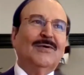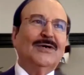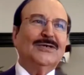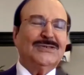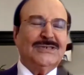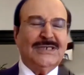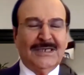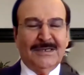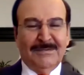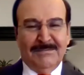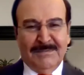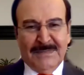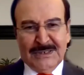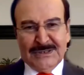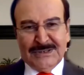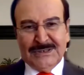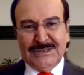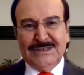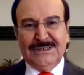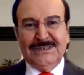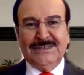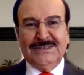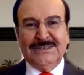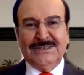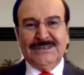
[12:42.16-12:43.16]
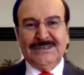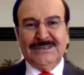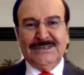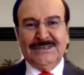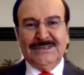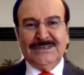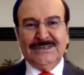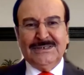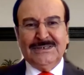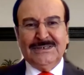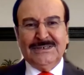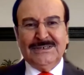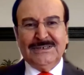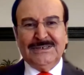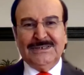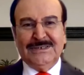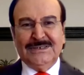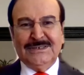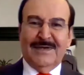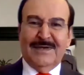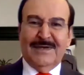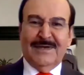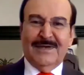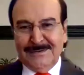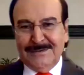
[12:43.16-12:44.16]
washing machines, or
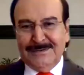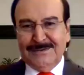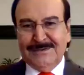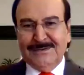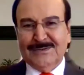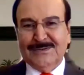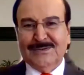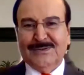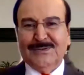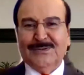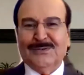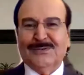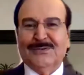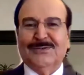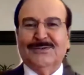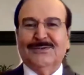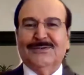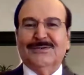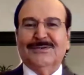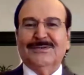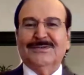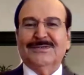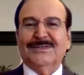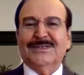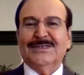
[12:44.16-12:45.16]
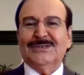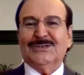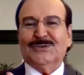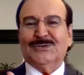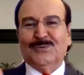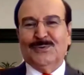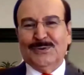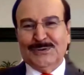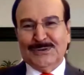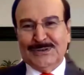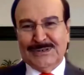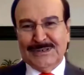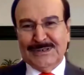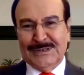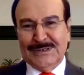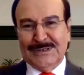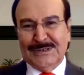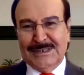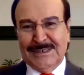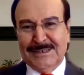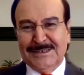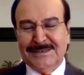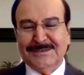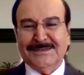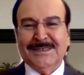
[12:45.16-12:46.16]
ovens, or
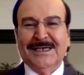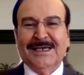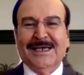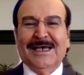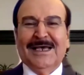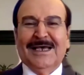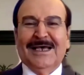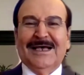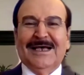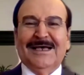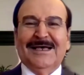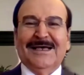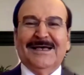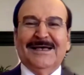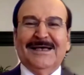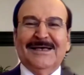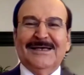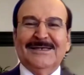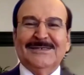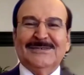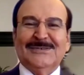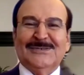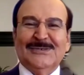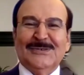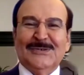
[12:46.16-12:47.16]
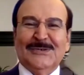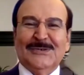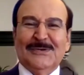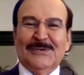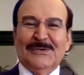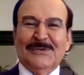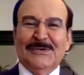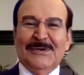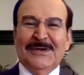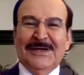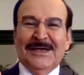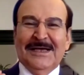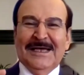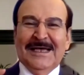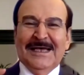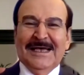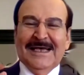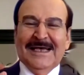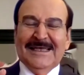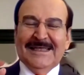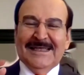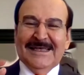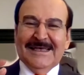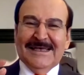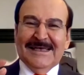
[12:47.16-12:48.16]
dishwashers. So
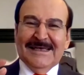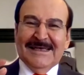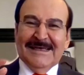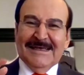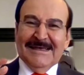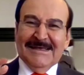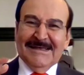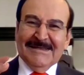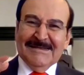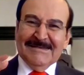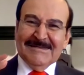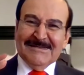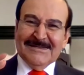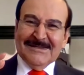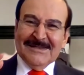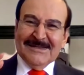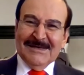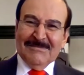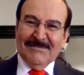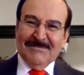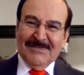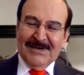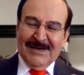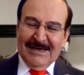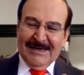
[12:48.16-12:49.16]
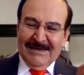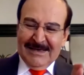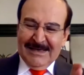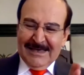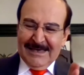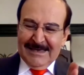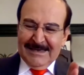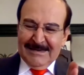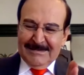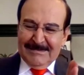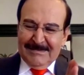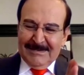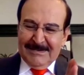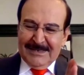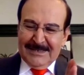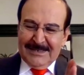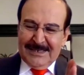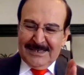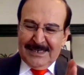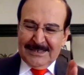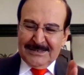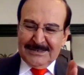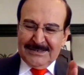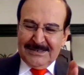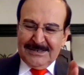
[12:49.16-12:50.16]
the
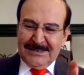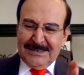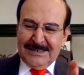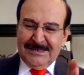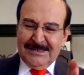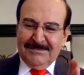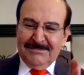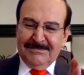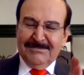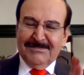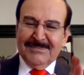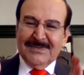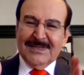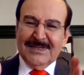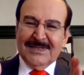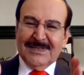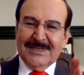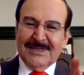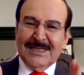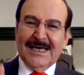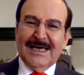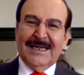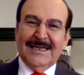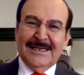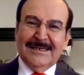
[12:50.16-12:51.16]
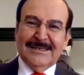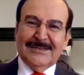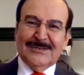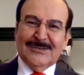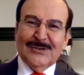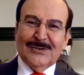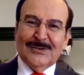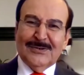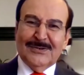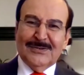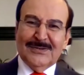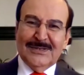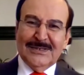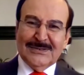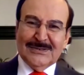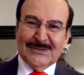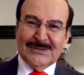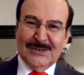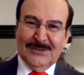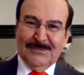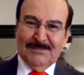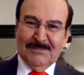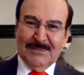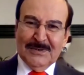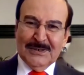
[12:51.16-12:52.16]
Yatim then took
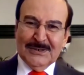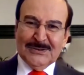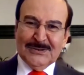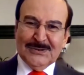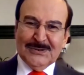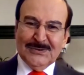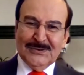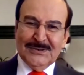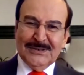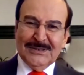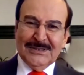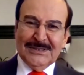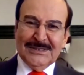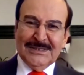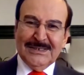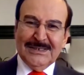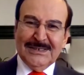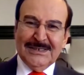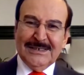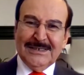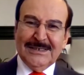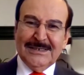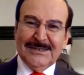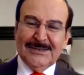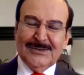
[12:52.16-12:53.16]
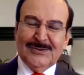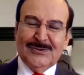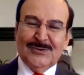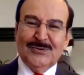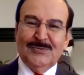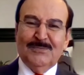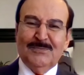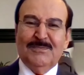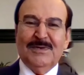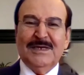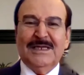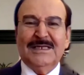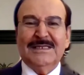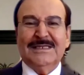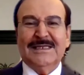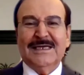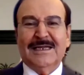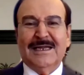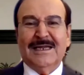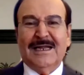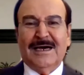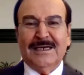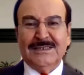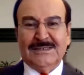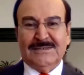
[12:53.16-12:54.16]
this opportunity to build an
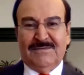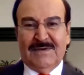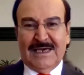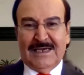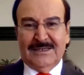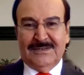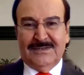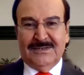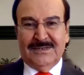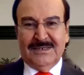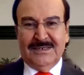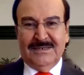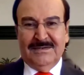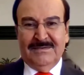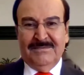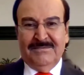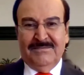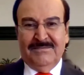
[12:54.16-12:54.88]
ice factory.